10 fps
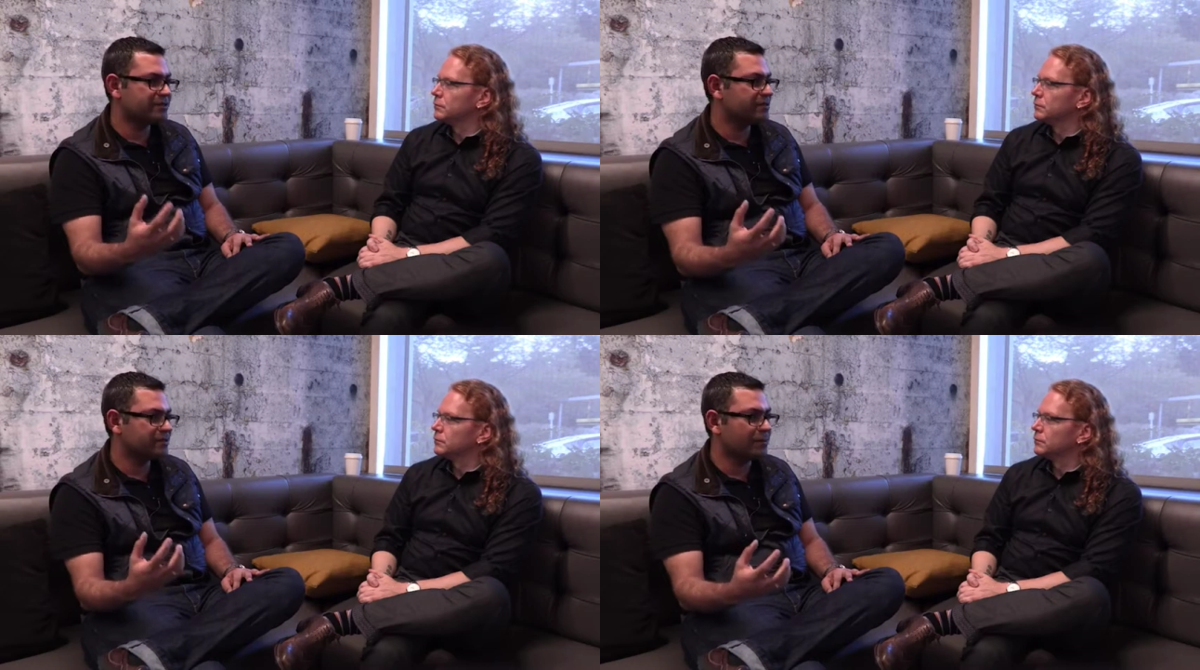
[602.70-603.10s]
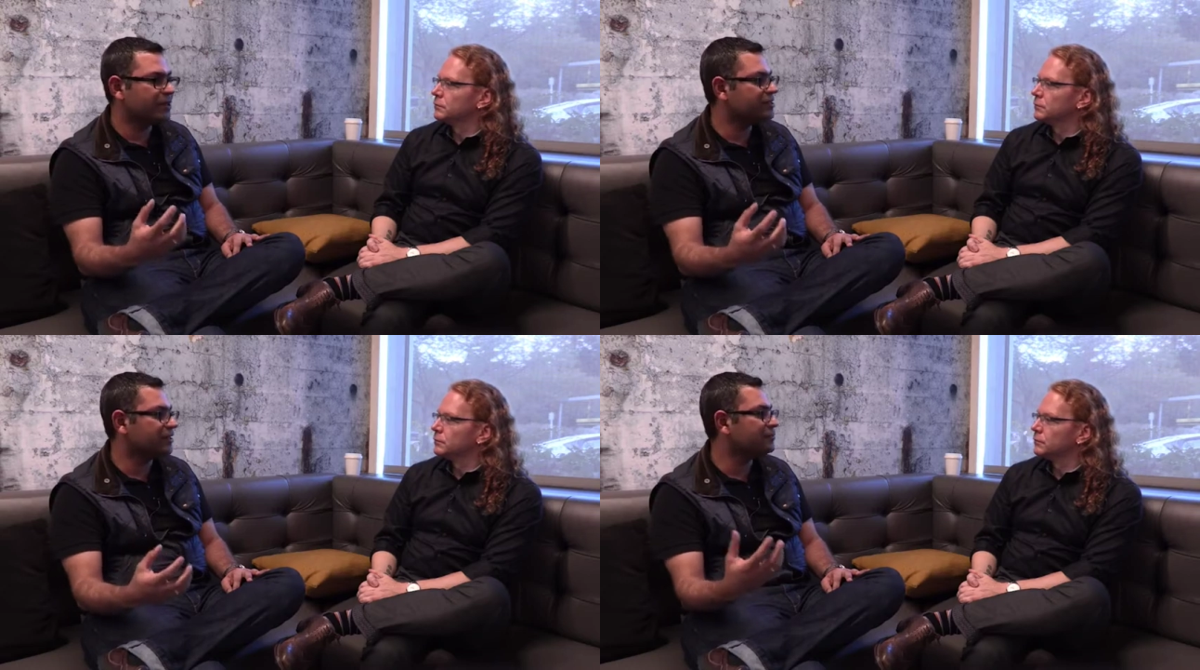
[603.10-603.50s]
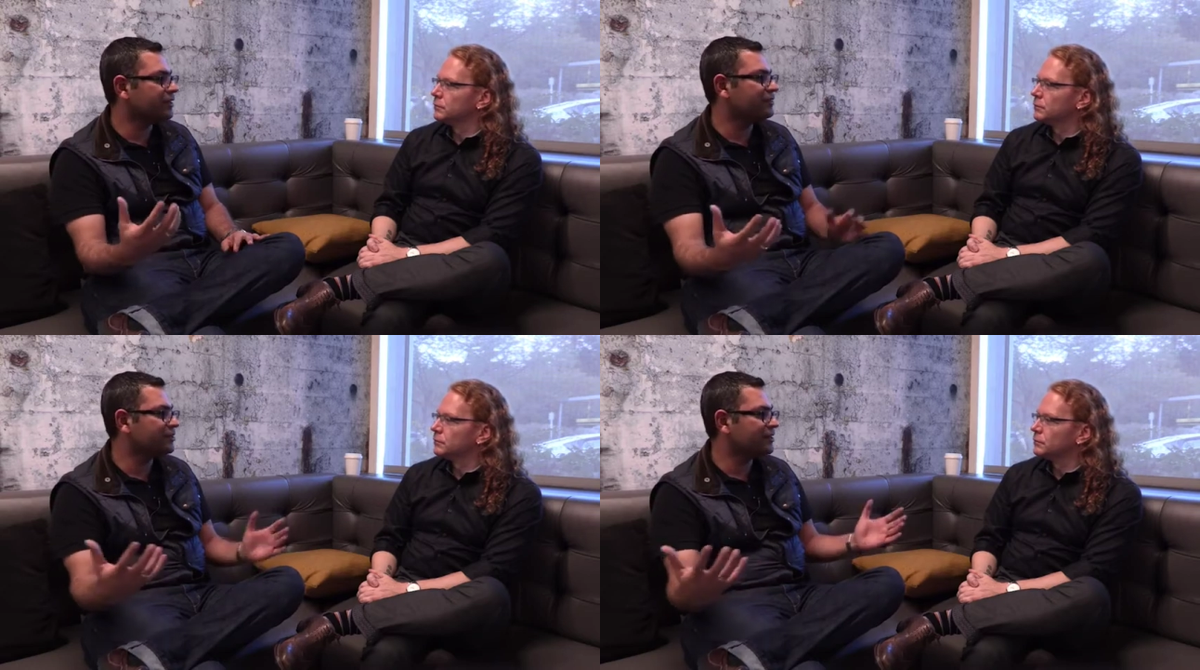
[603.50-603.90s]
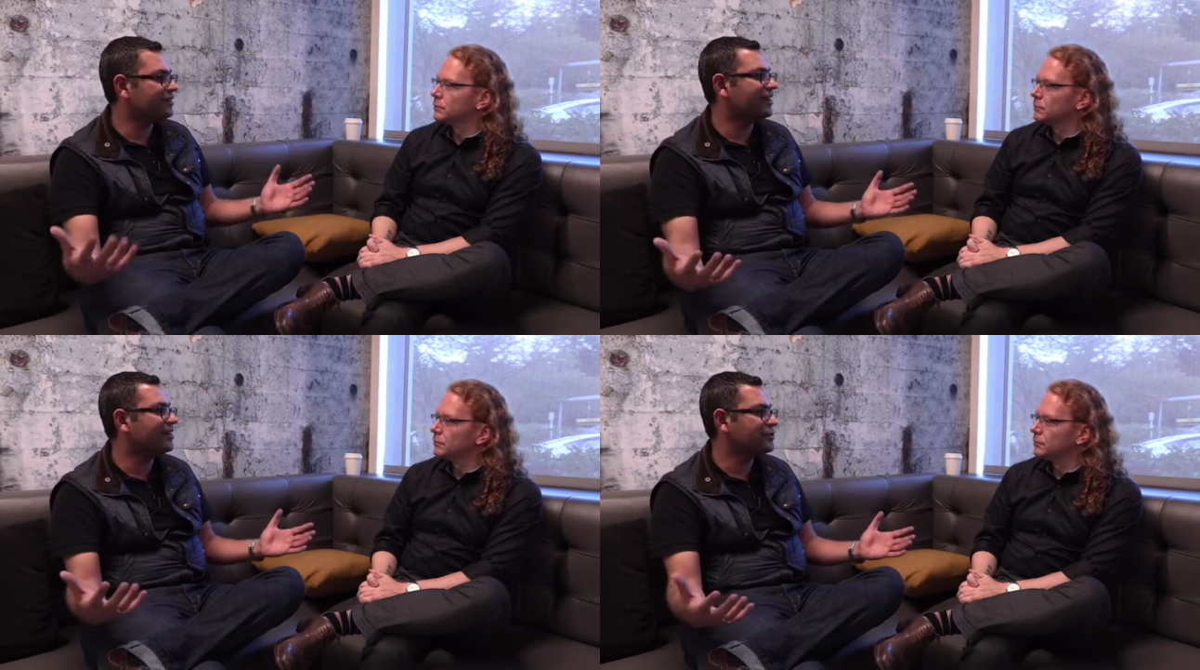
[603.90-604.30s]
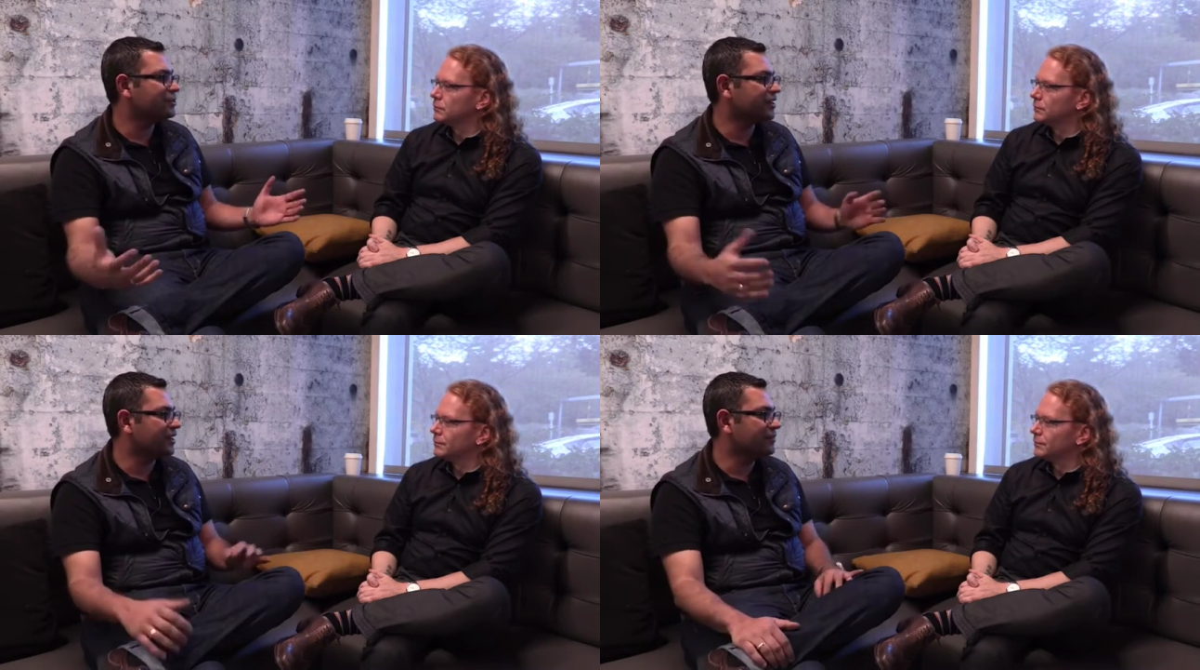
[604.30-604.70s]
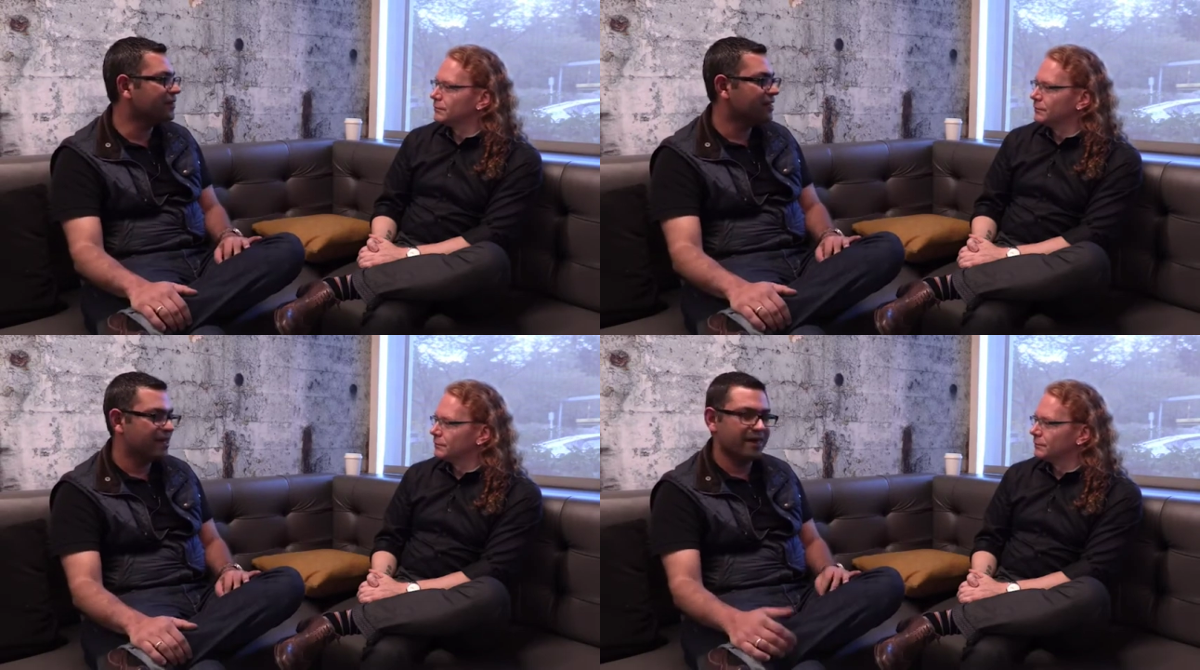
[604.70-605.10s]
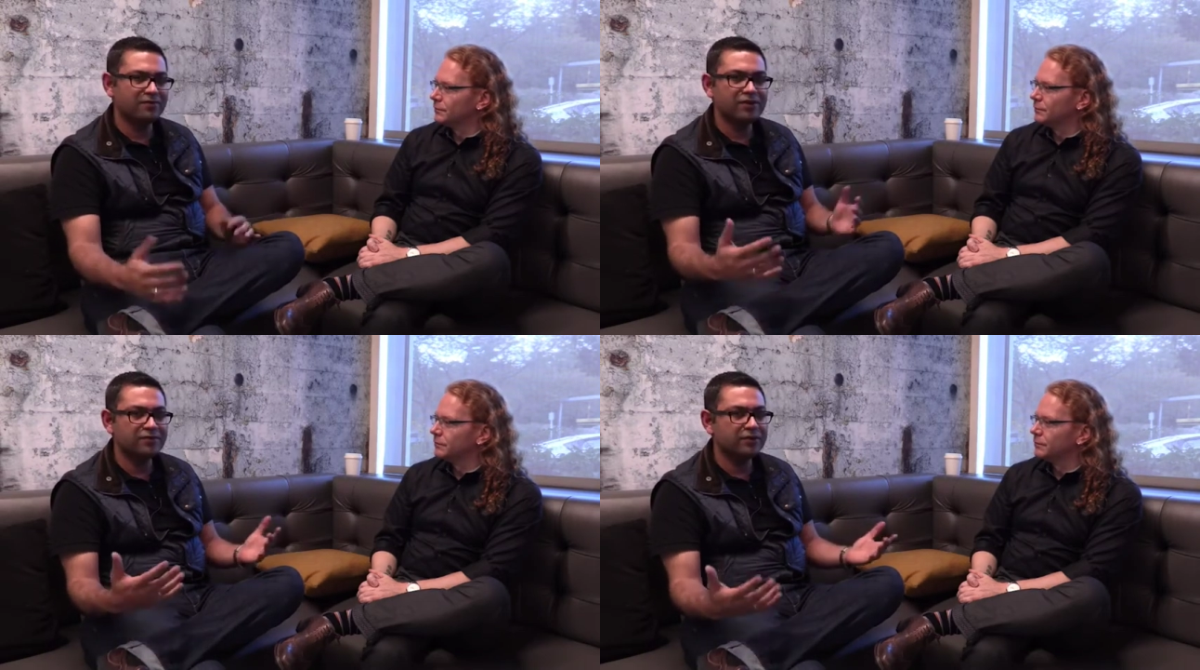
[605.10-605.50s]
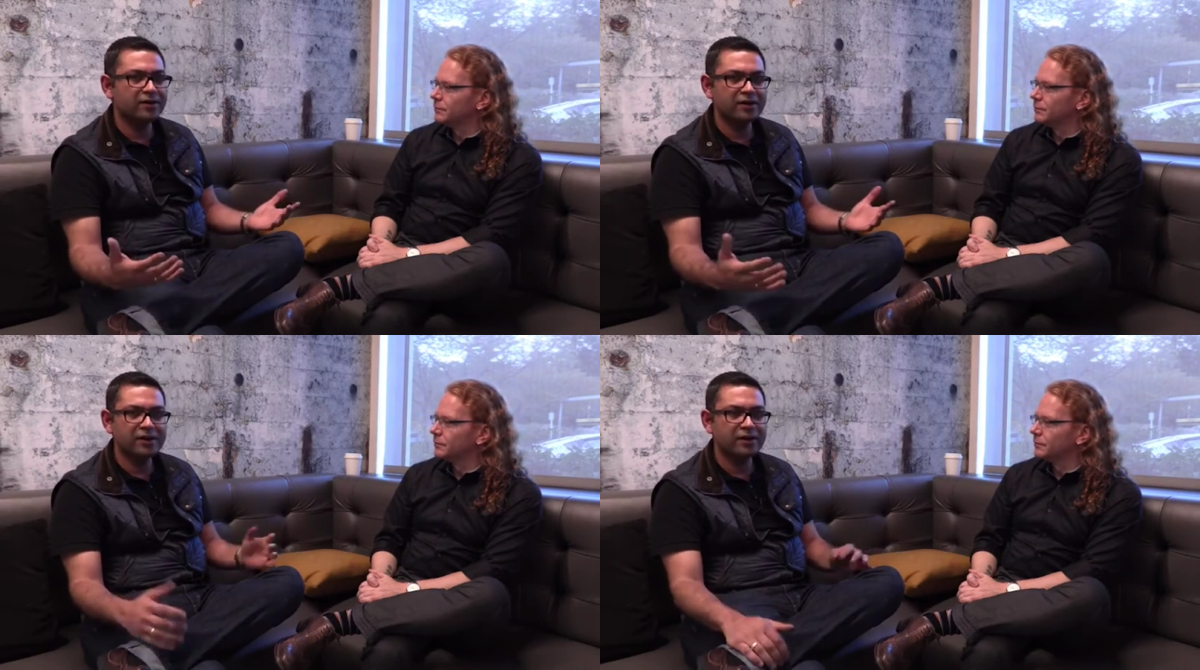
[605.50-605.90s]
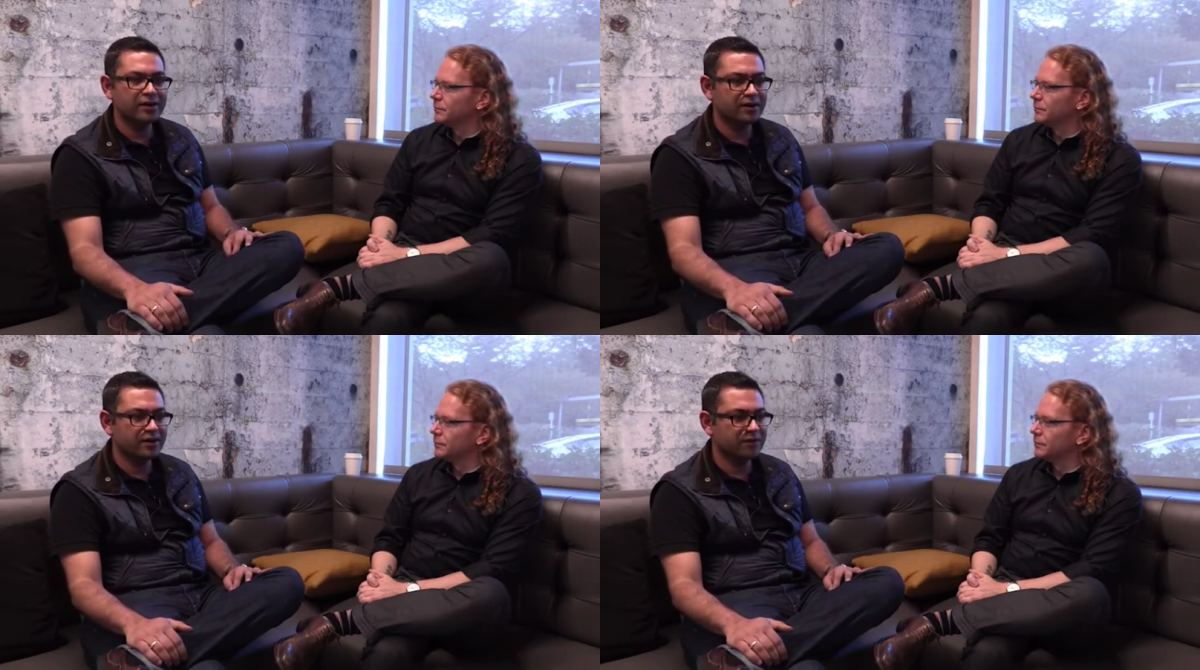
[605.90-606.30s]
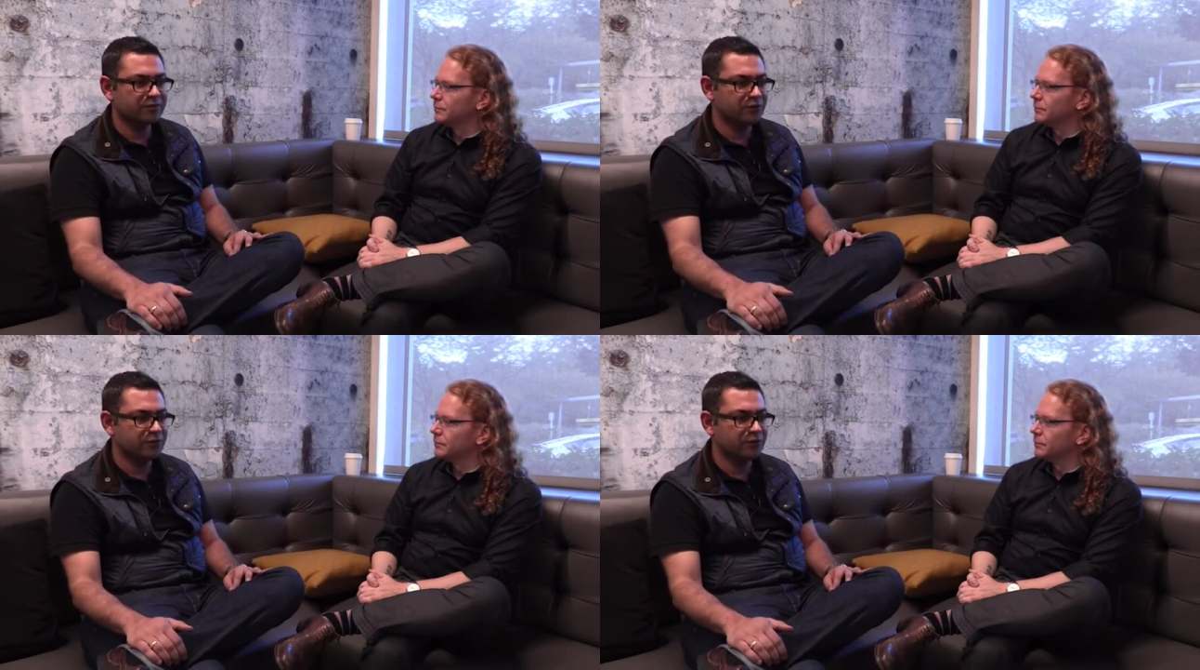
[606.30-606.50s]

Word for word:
Speaker 1: as a small sub team in that larger team and we work uh,